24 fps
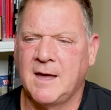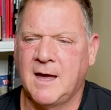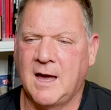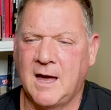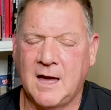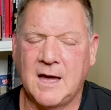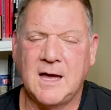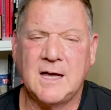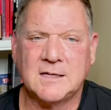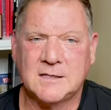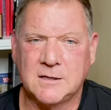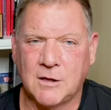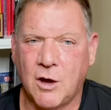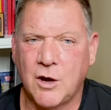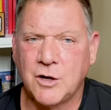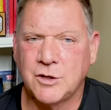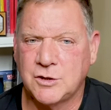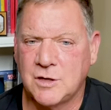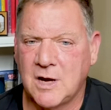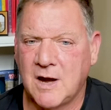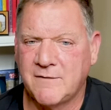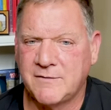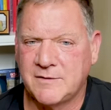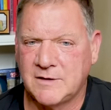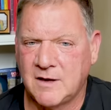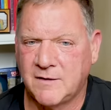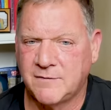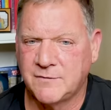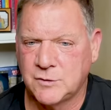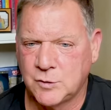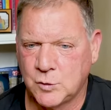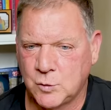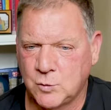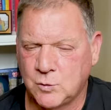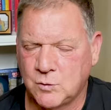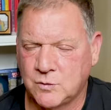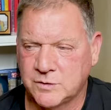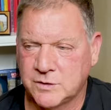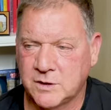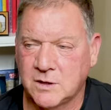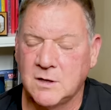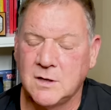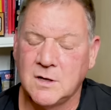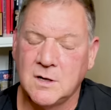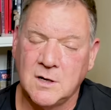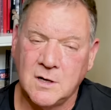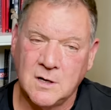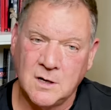uh, as long as you have enough tools.
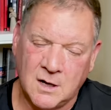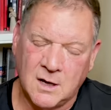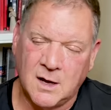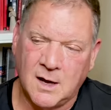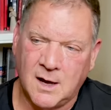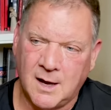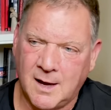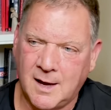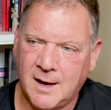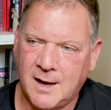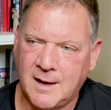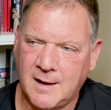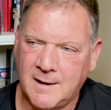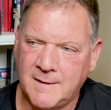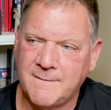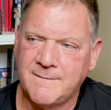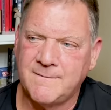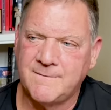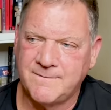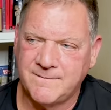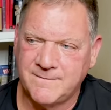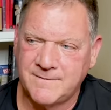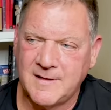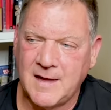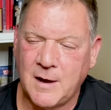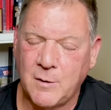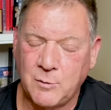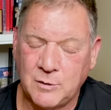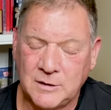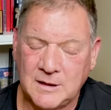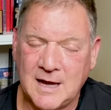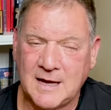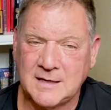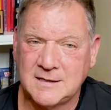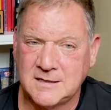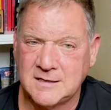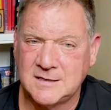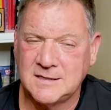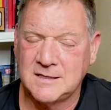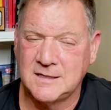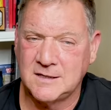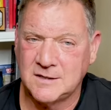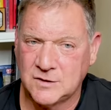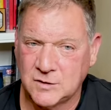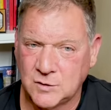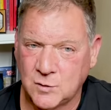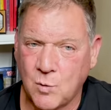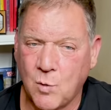Um, I would like to
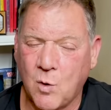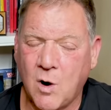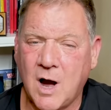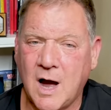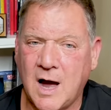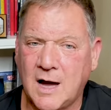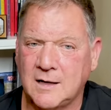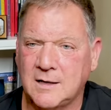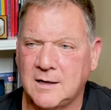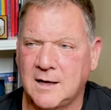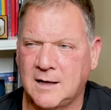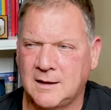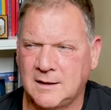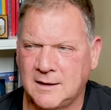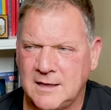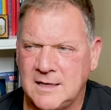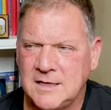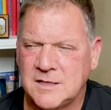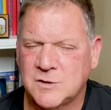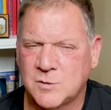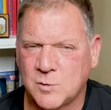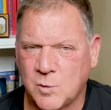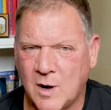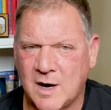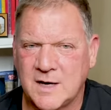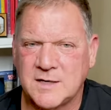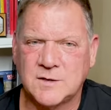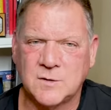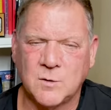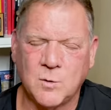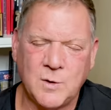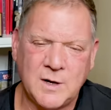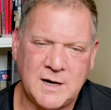see a squat at least twice a